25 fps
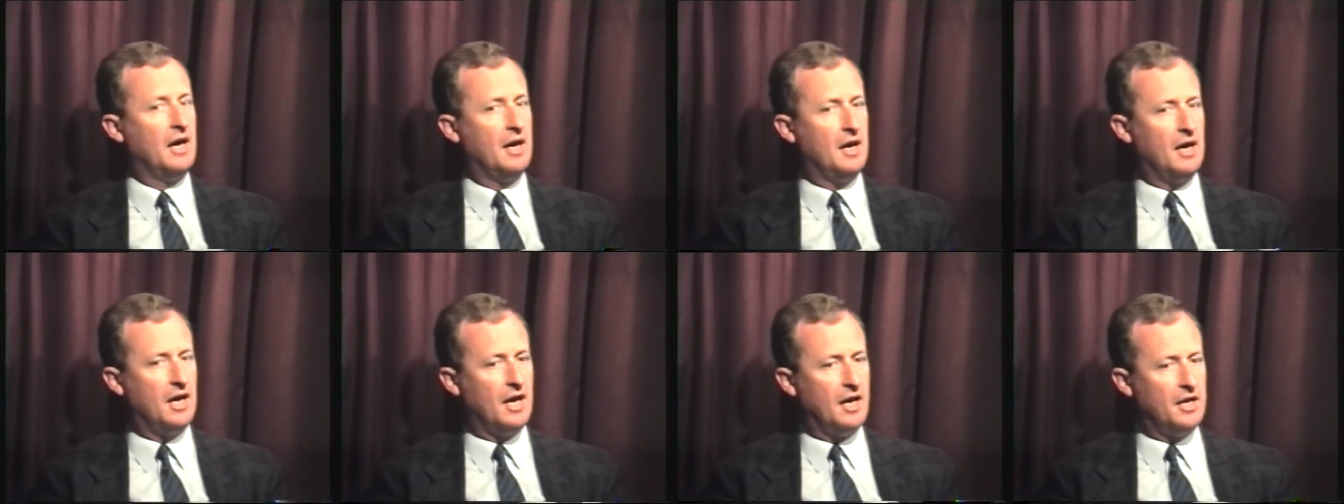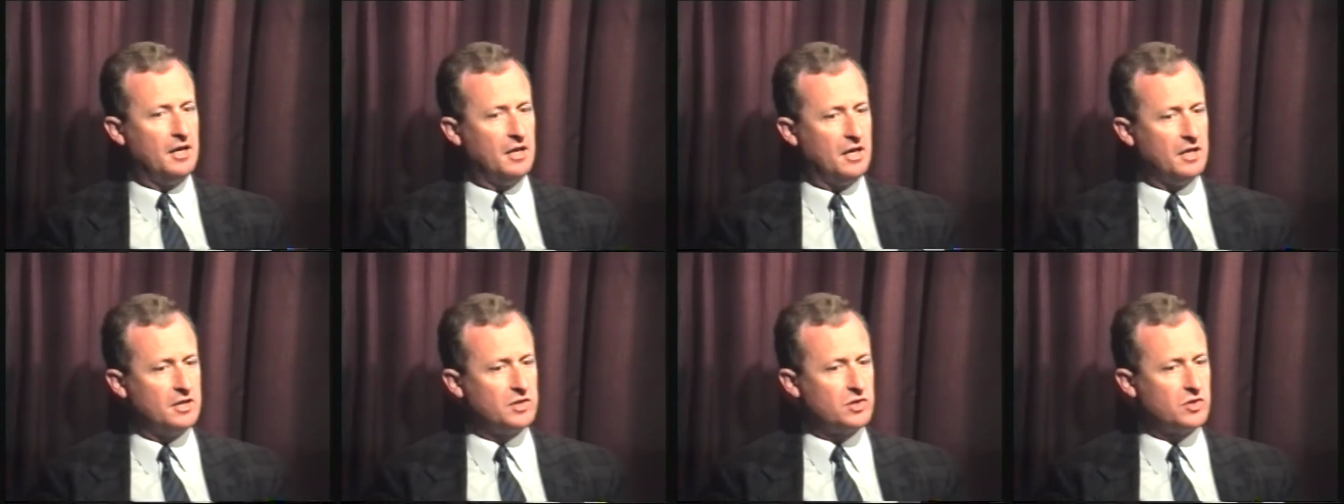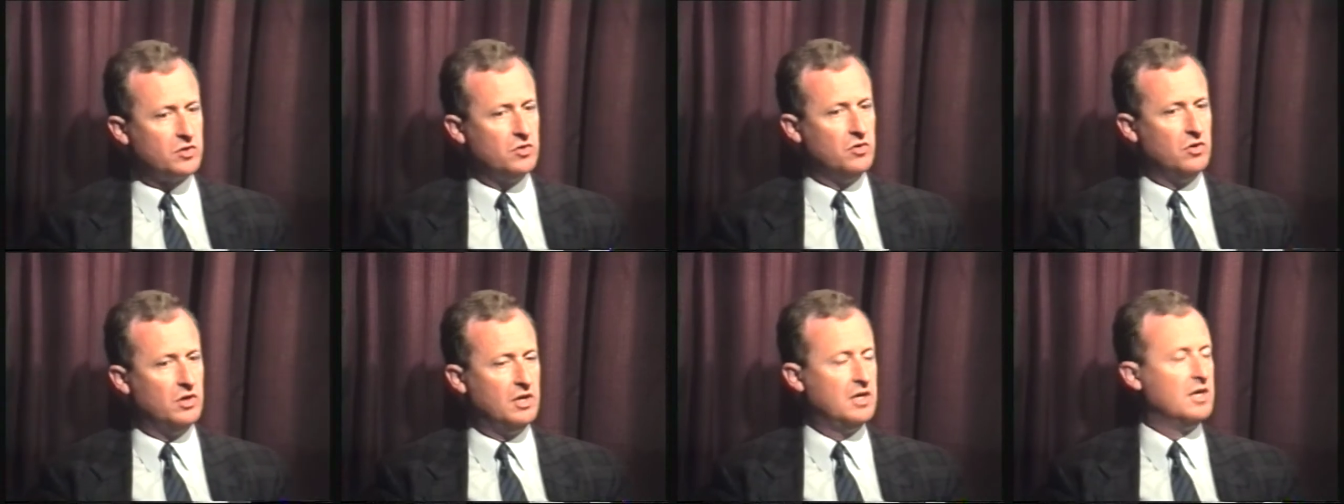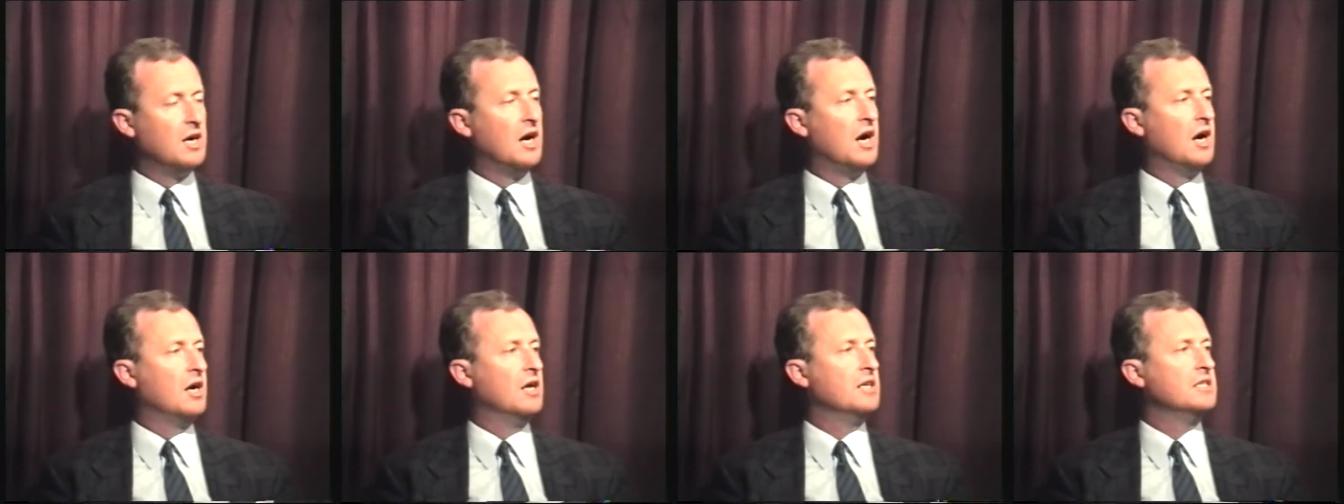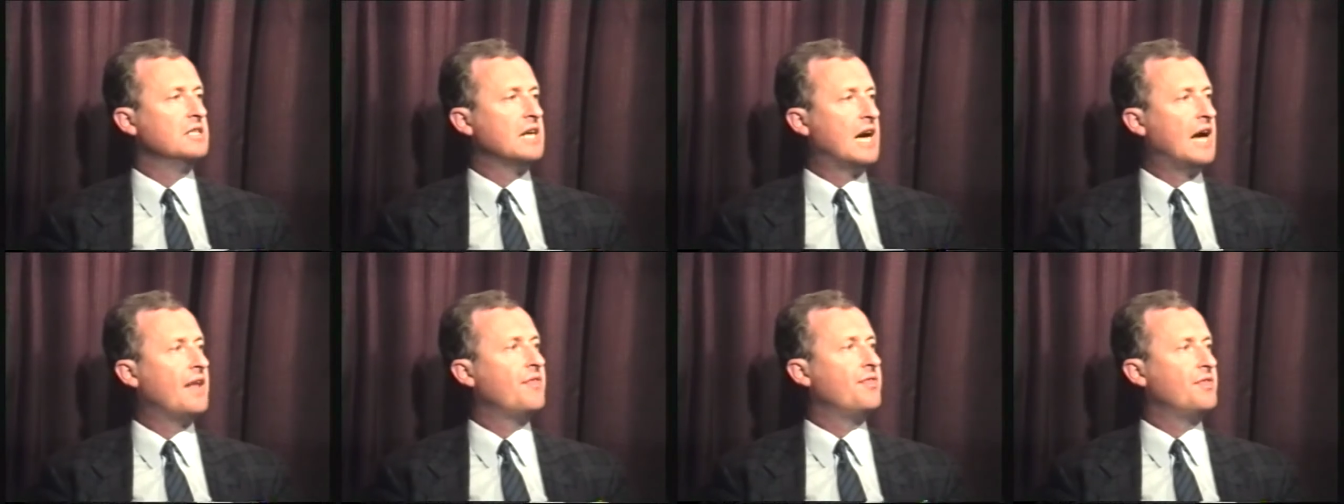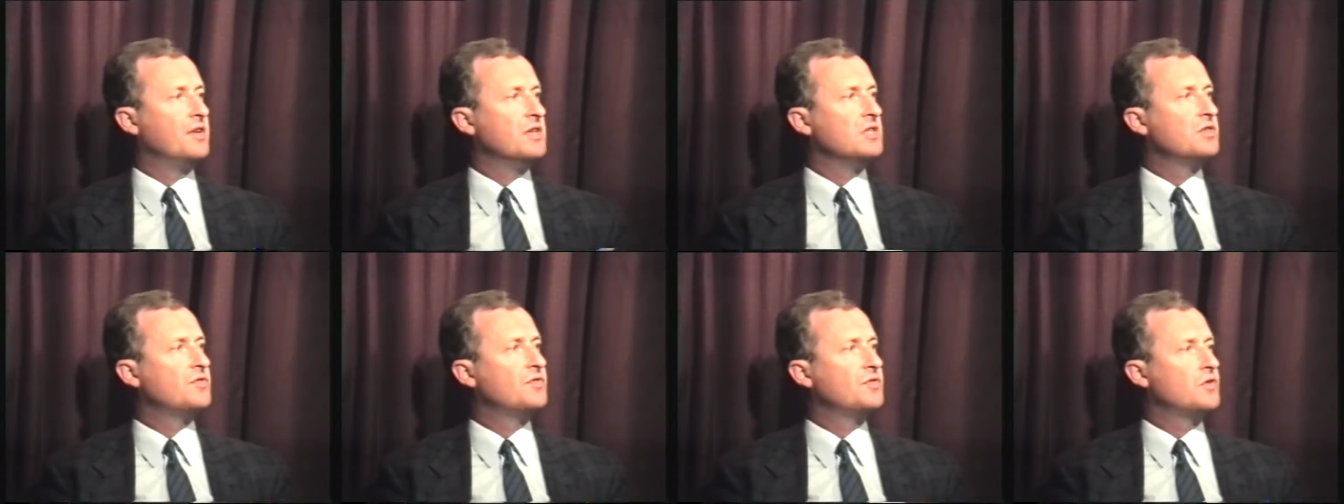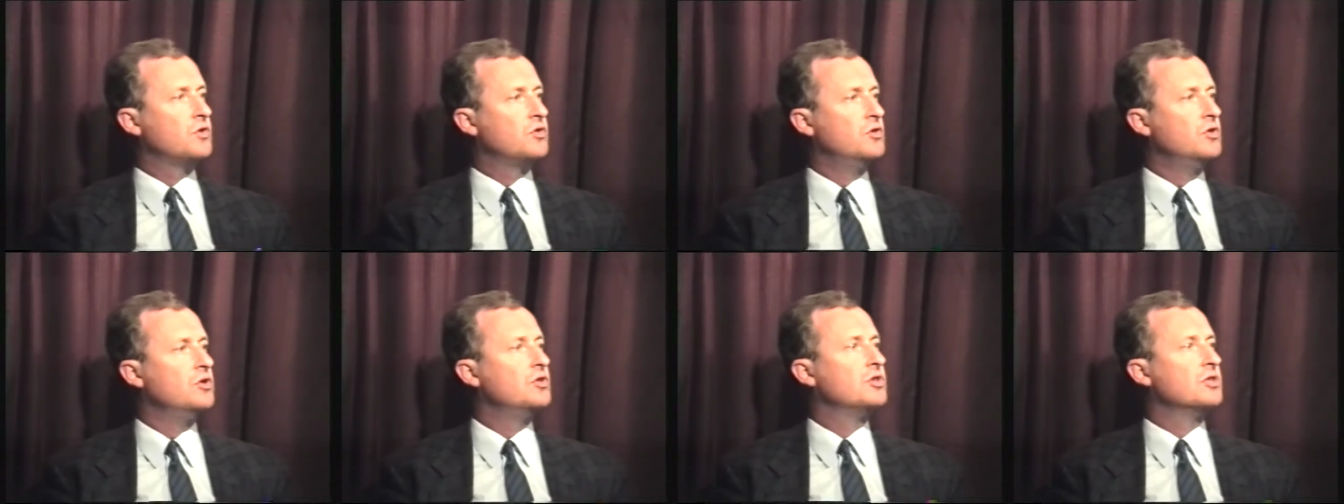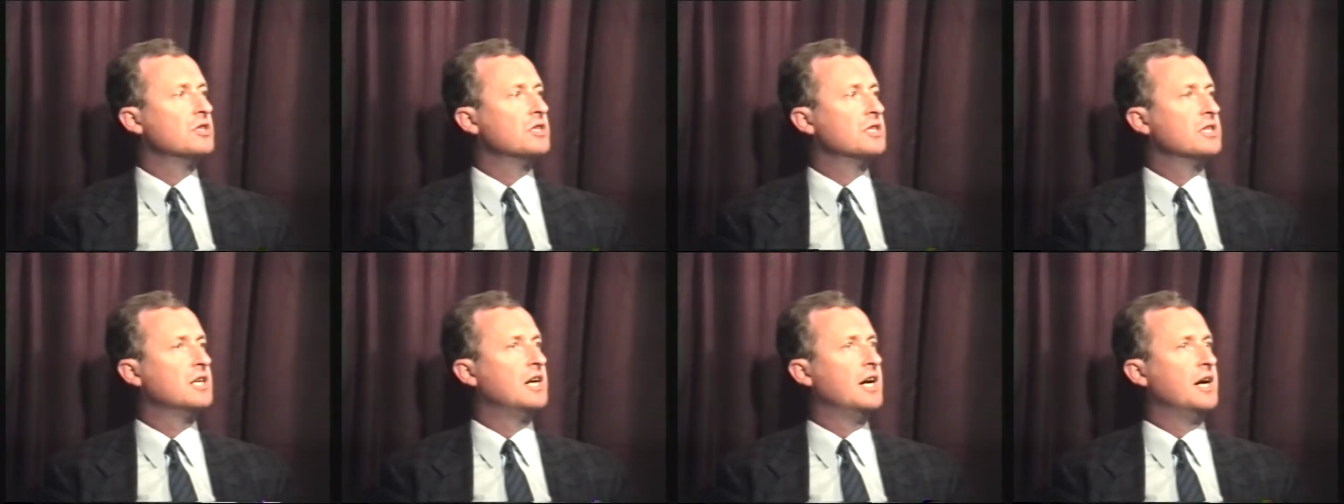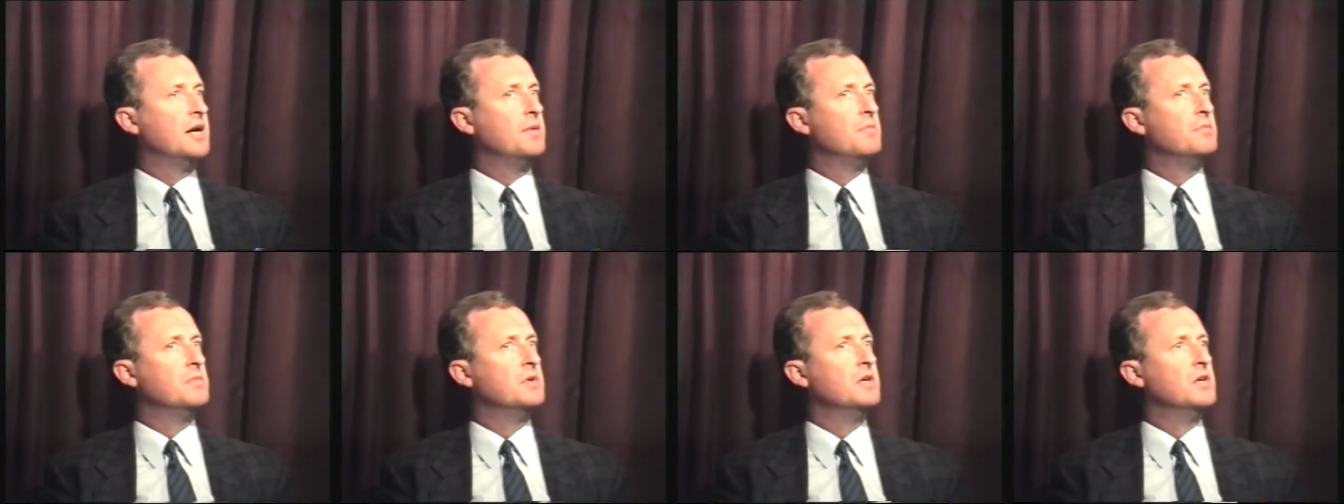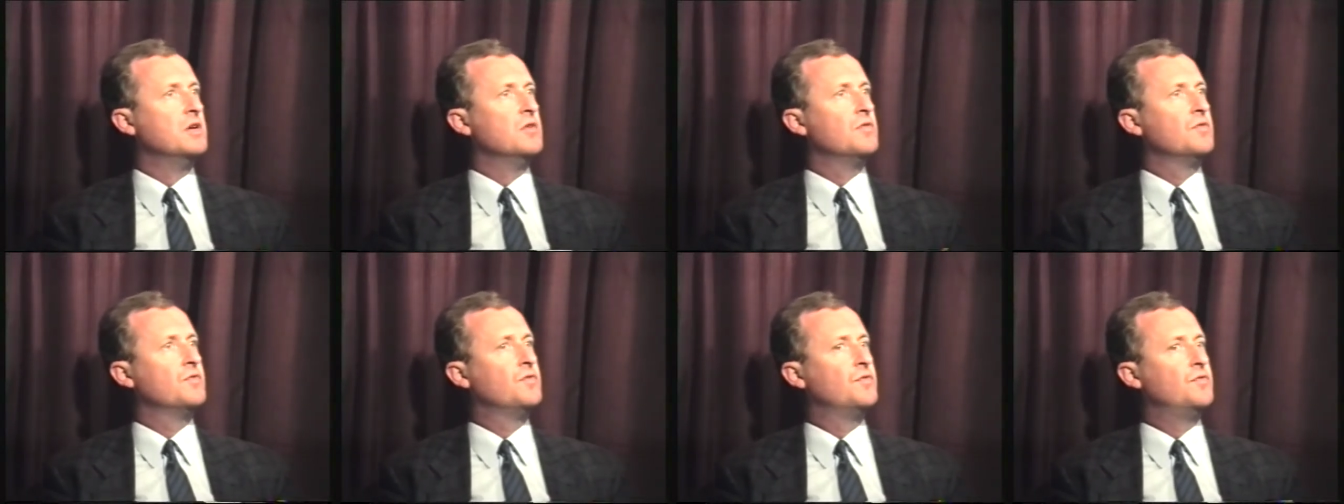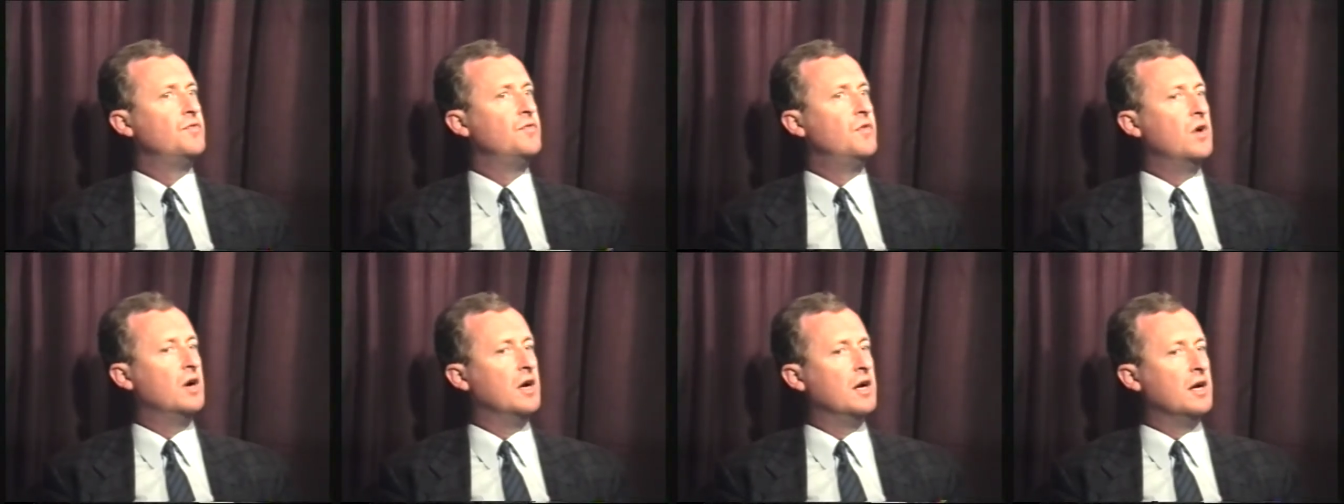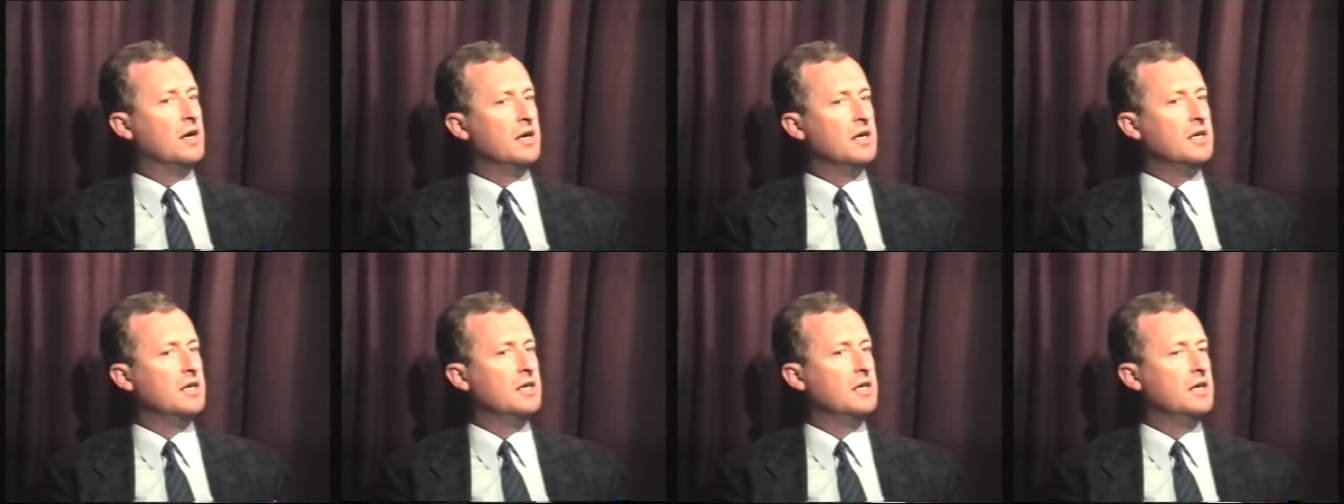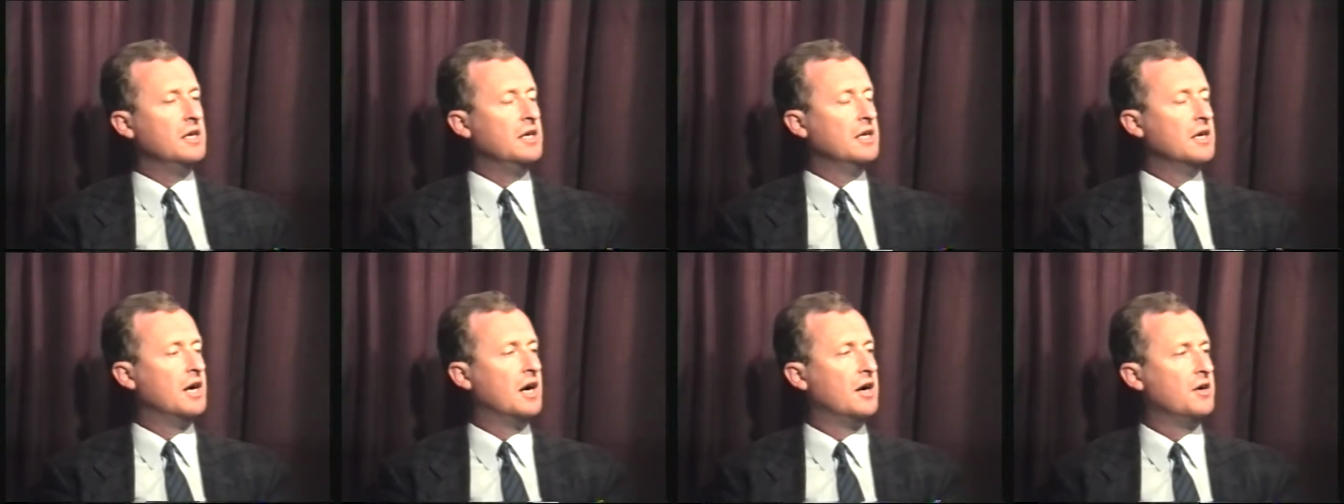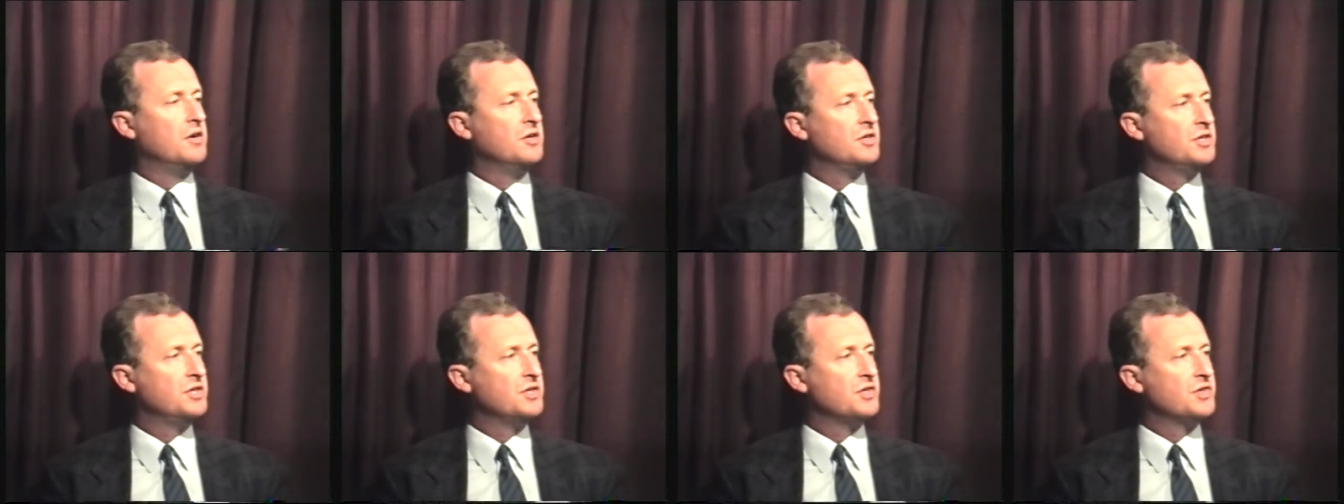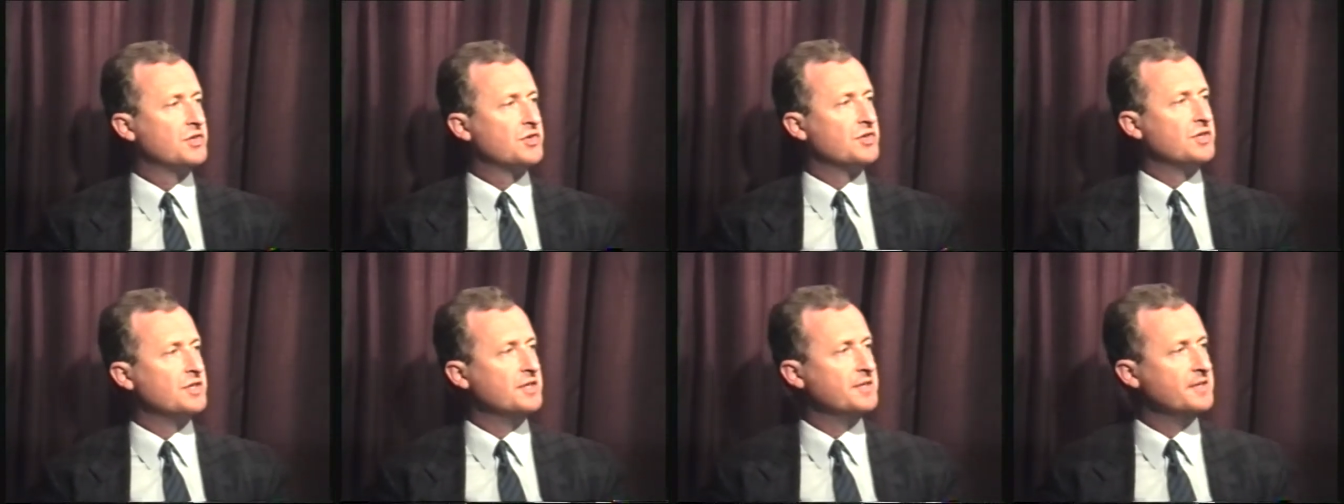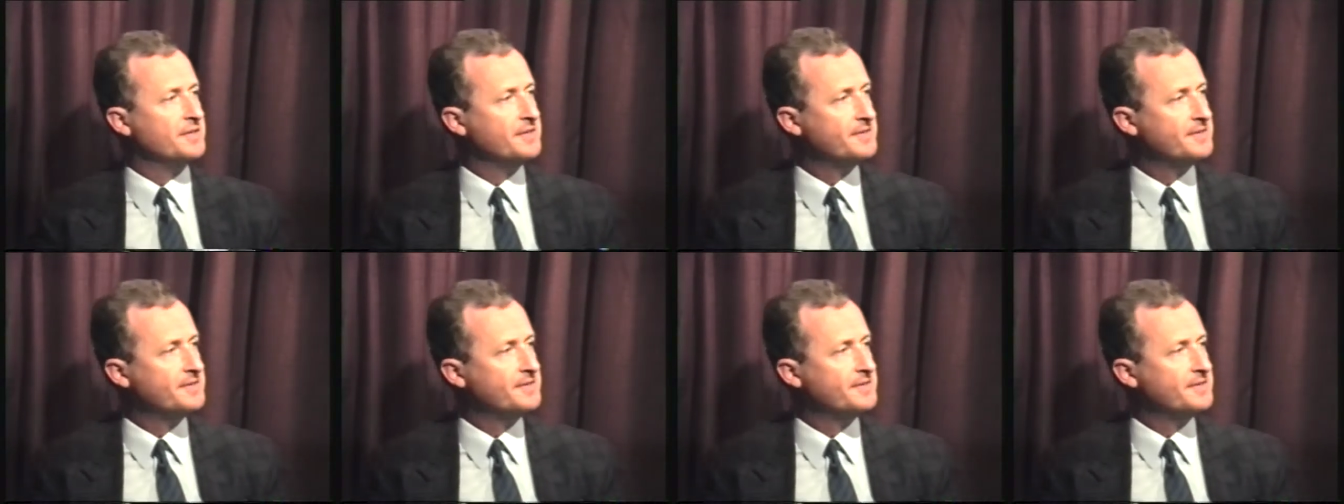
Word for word: uh, a school in Ireland at this crucial time uh, in, in, Irish history?